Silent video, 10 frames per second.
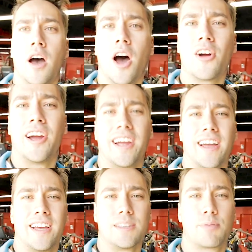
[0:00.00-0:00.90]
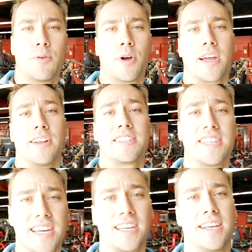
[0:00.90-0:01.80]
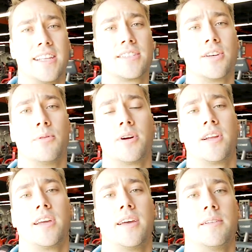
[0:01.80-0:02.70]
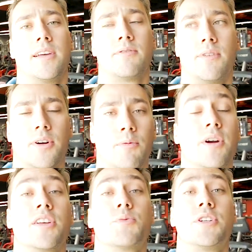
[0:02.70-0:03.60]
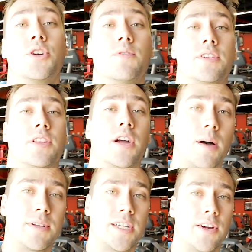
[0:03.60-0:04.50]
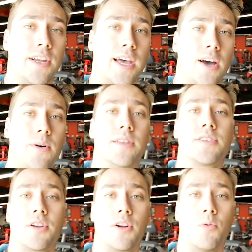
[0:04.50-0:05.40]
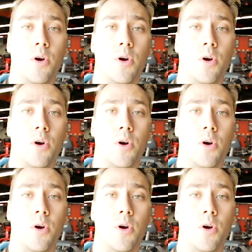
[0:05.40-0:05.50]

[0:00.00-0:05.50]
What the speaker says: Alright guys, pre-workout is kicking in, so we're gonna switch over to the commentary now and start our